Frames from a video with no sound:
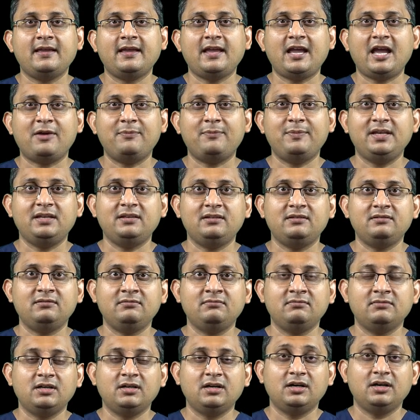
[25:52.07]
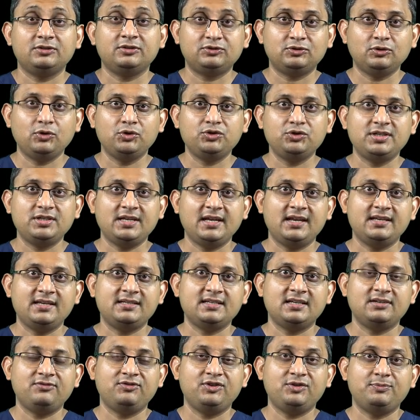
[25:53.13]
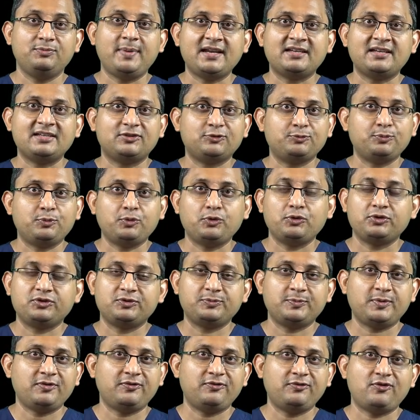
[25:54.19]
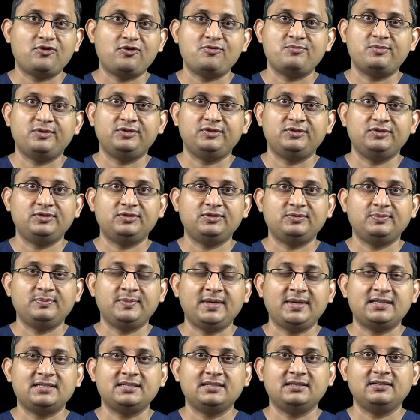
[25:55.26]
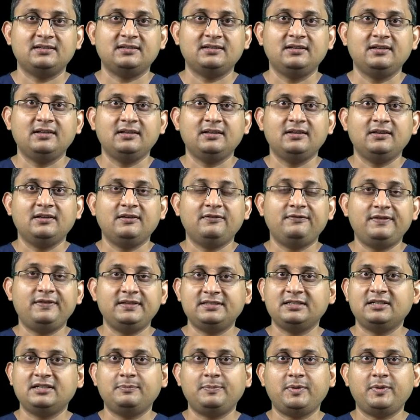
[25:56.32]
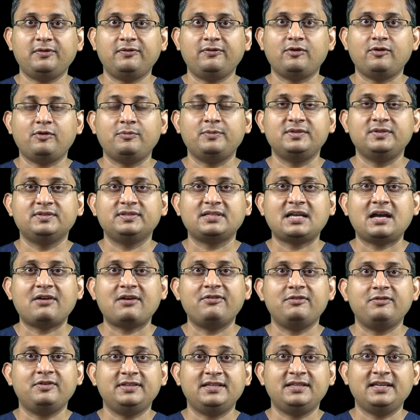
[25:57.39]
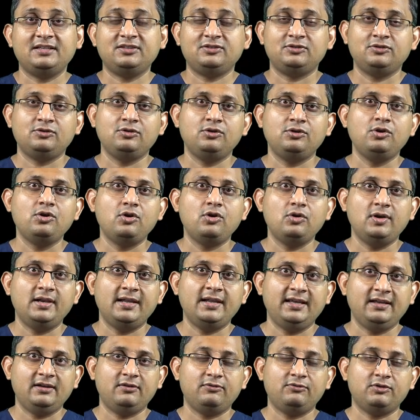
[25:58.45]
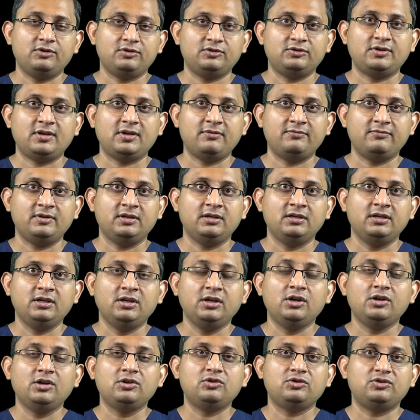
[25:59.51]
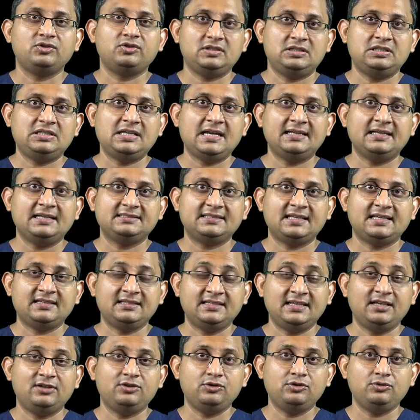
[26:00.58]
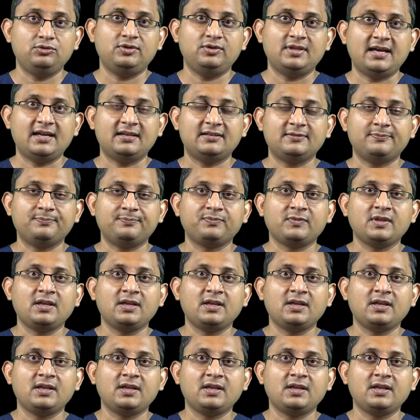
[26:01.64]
have been associated with better sports performance, better physical performance. However, there is no link whatsoever to suggest that they do that.